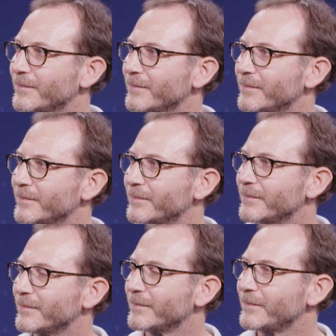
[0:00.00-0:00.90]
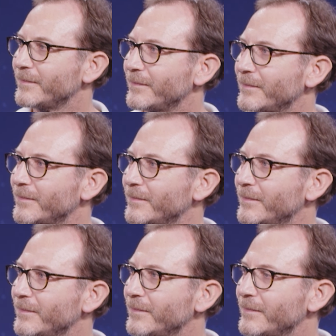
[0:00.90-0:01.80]

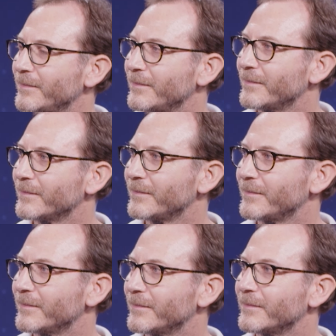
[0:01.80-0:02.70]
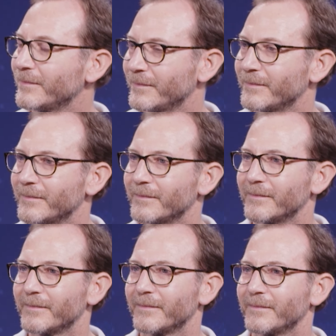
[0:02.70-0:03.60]

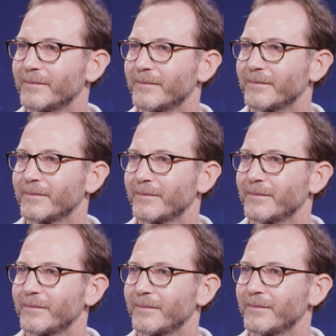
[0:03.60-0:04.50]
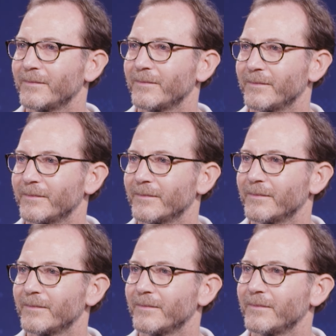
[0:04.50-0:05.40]

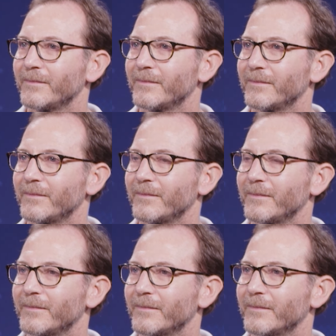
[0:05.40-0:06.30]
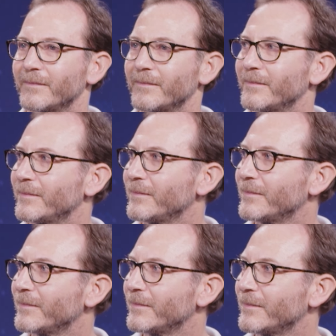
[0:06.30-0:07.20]

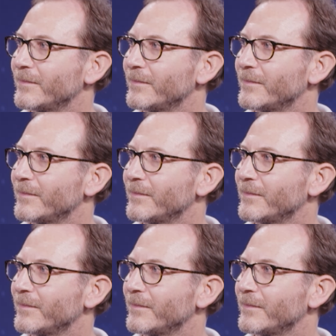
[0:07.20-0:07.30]
No words are spoken by the person on screen.